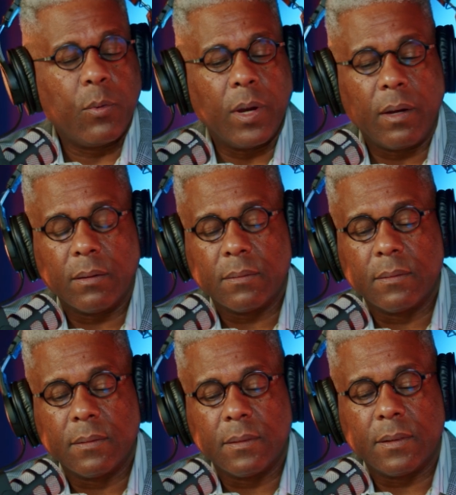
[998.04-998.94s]
Well,
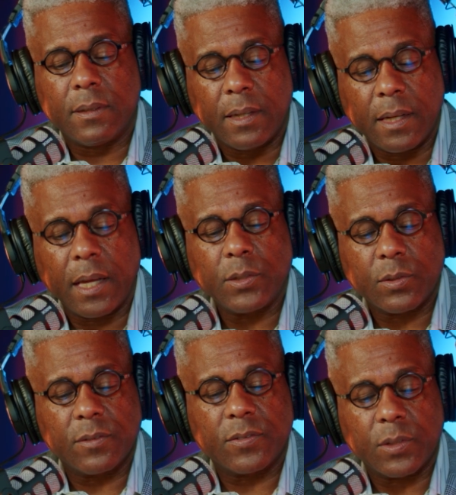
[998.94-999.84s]
the
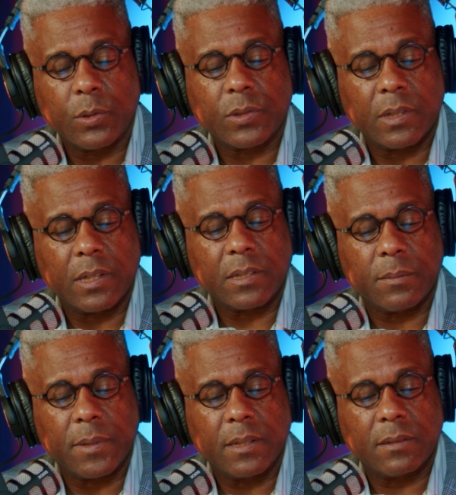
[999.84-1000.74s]
nature of
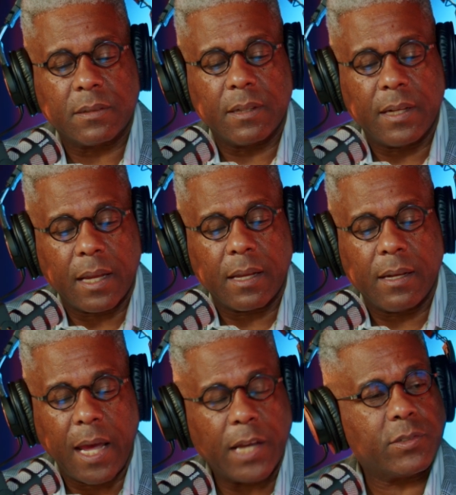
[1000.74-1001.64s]
socialism is to
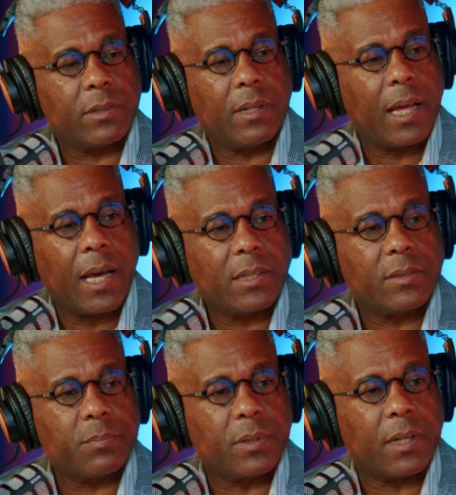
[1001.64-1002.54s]

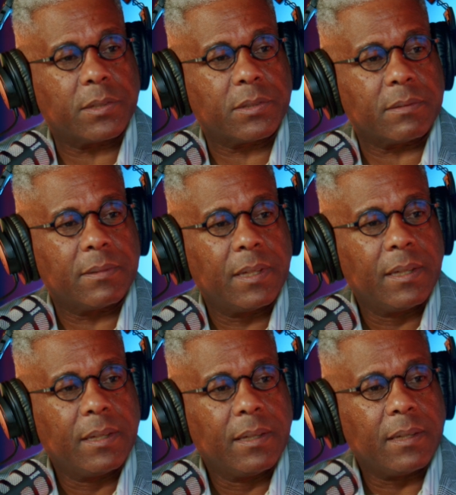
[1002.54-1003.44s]
nationalize production,
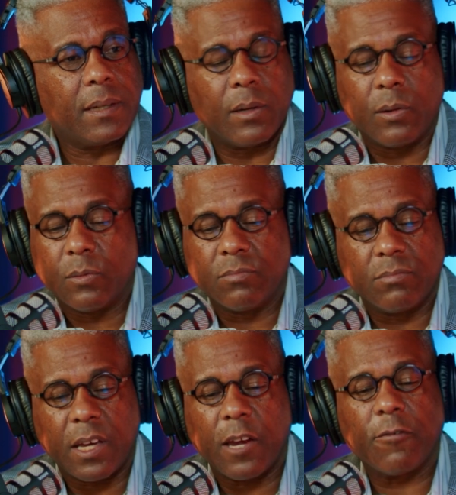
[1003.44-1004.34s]
you know,
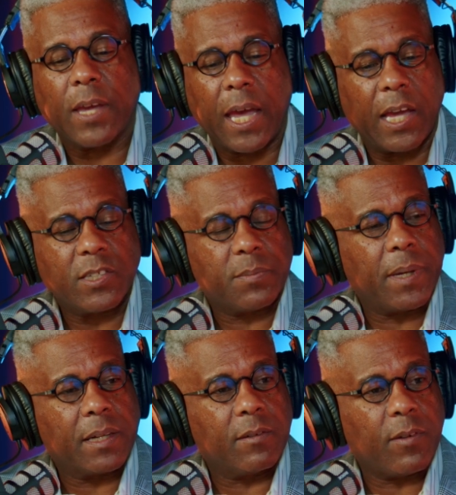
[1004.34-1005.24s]
every
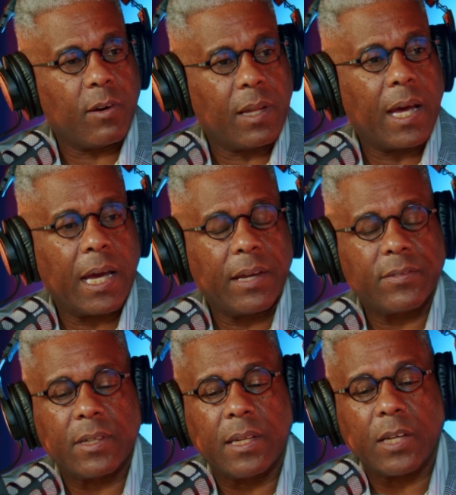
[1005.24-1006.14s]
aspect of our
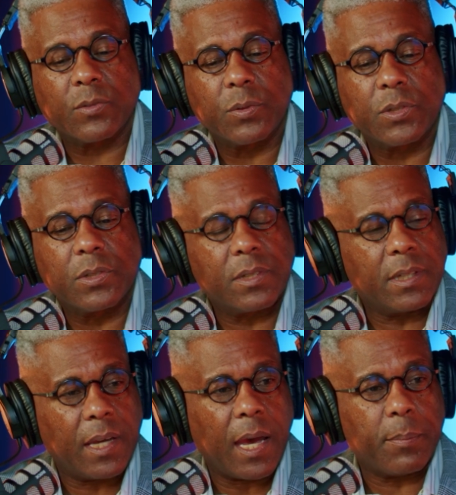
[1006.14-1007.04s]
lives. And that's what you
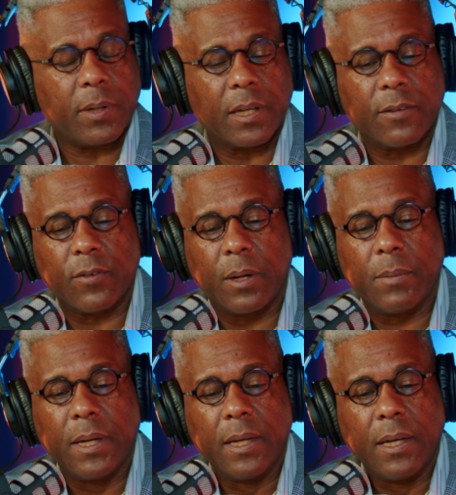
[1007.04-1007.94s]
see happening, from,